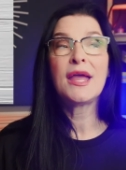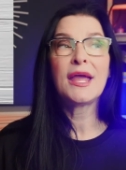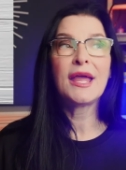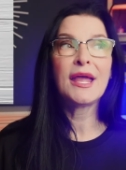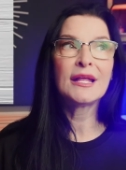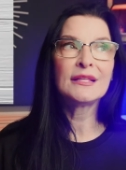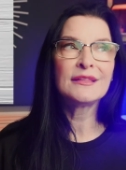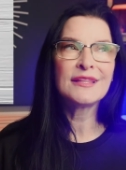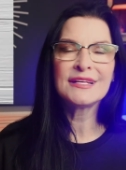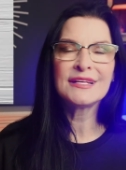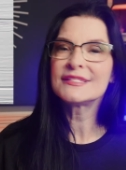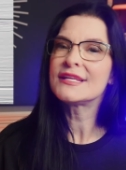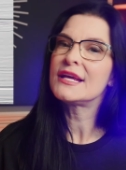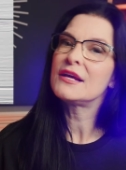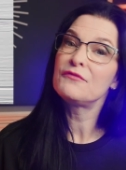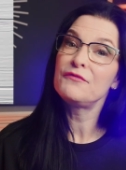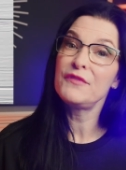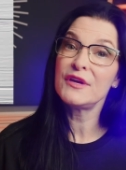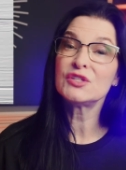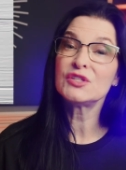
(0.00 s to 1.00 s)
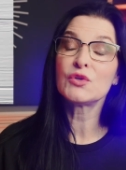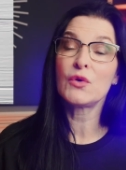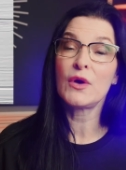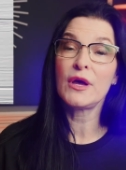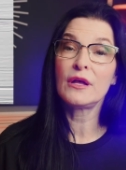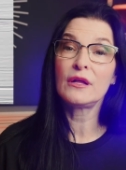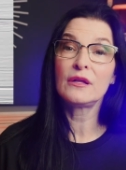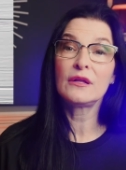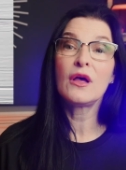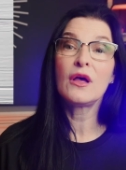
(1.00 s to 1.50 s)
and things like fish
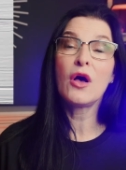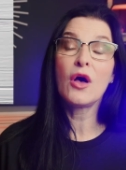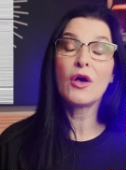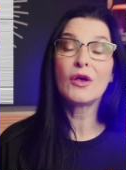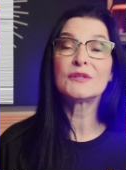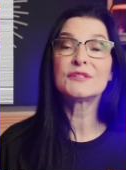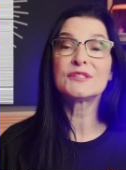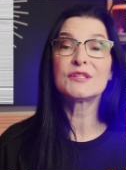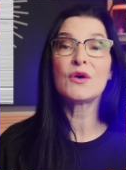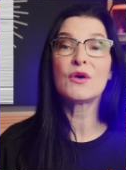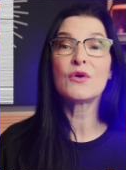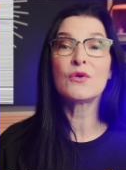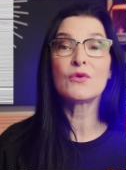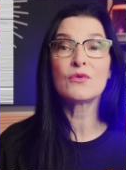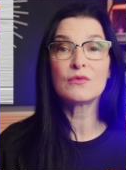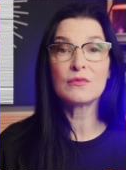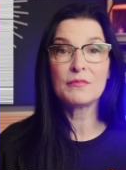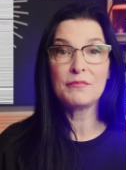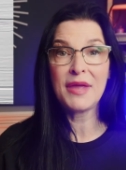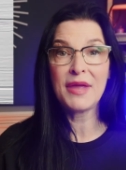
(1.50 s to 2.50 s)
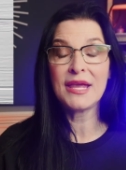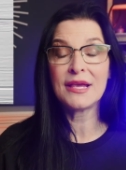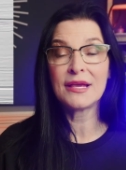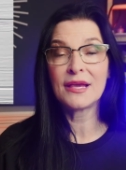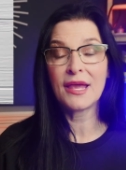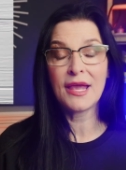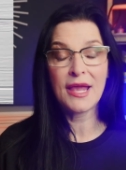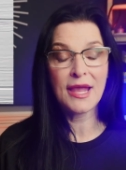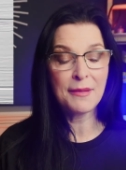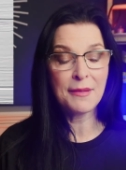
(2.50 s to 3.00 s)
oil also make
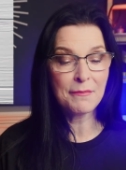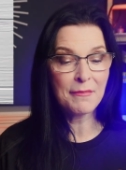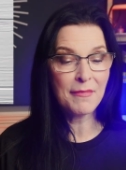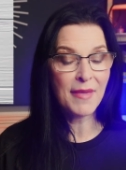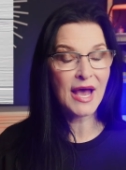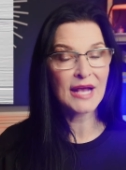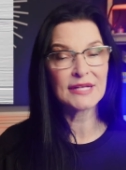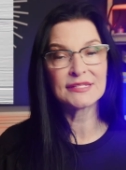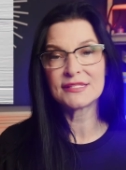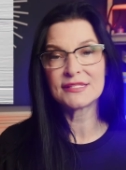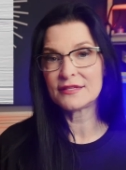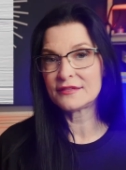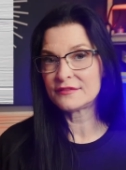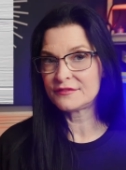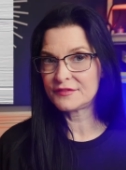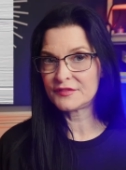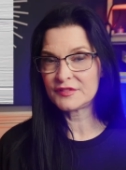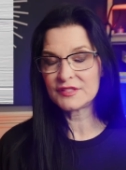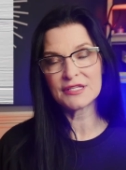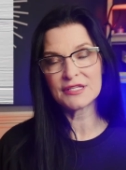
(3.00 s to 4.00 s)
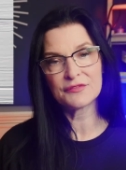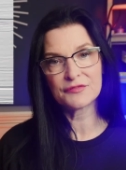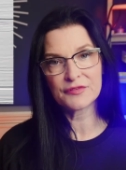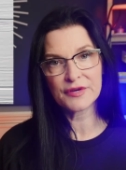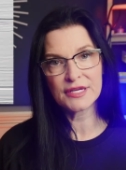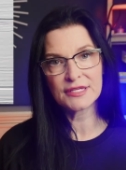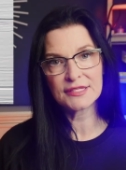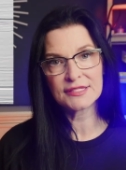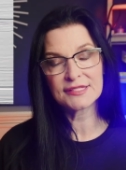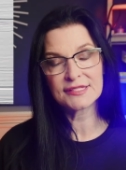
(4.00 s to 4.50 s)
a massive
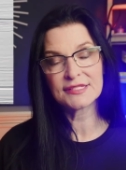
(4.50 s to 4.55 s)
difference.